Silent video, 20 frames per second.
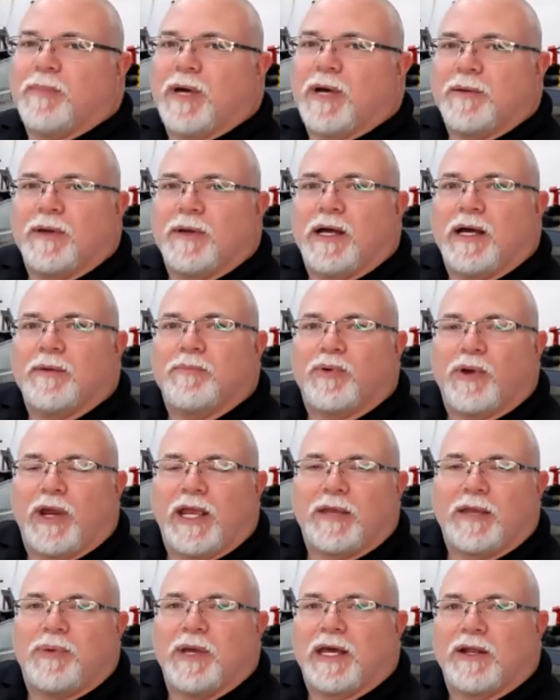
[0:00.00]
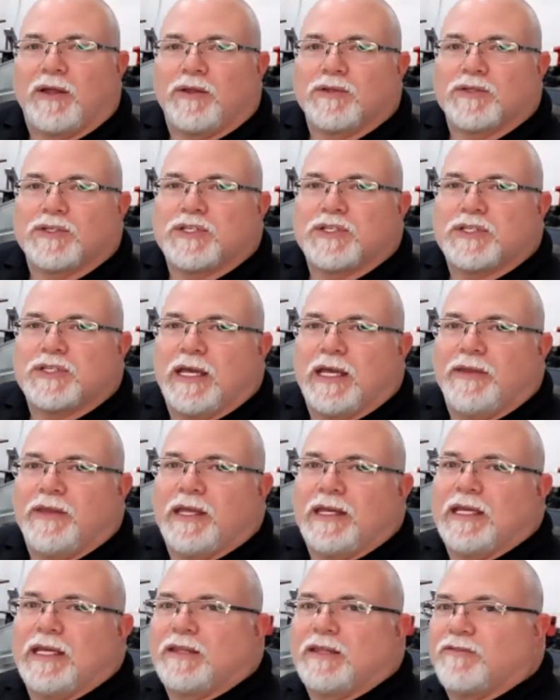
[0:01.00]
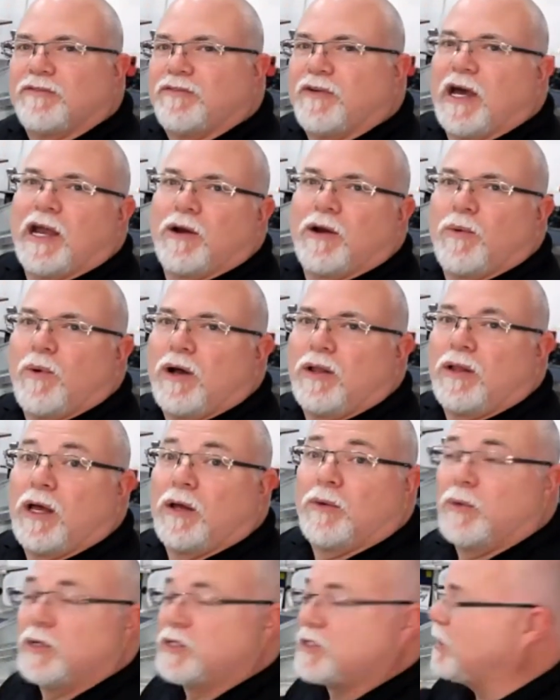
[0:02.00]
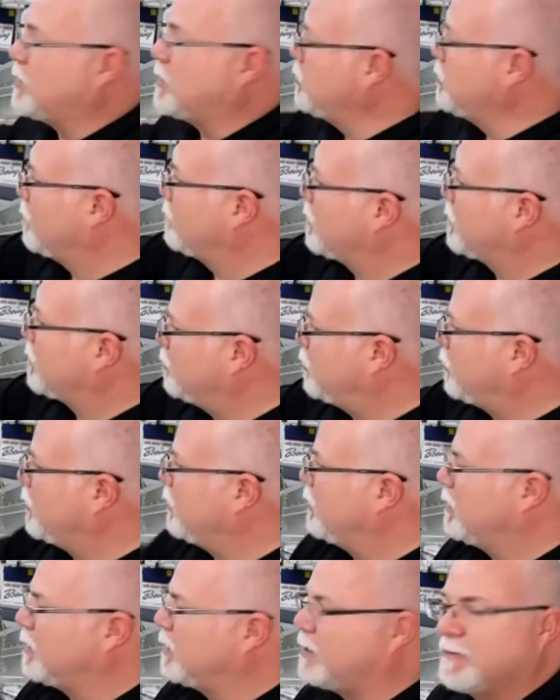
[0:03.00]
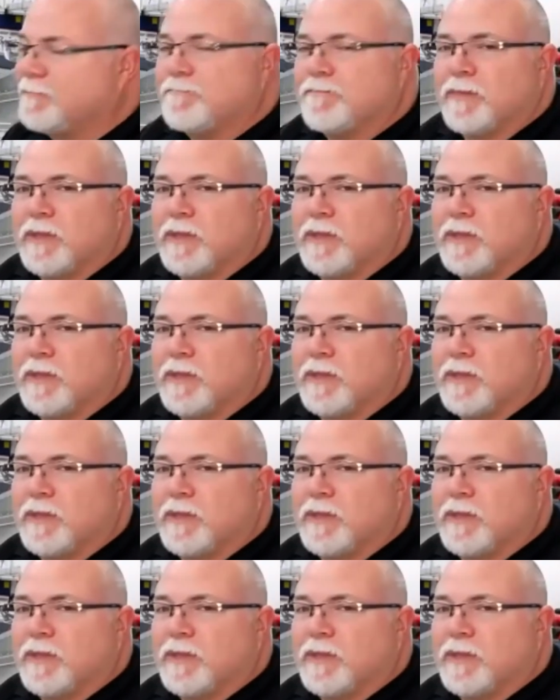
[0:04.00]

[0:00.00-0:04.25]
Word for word: up my uh, brake pedals and then get the firewall on, which I do have completed.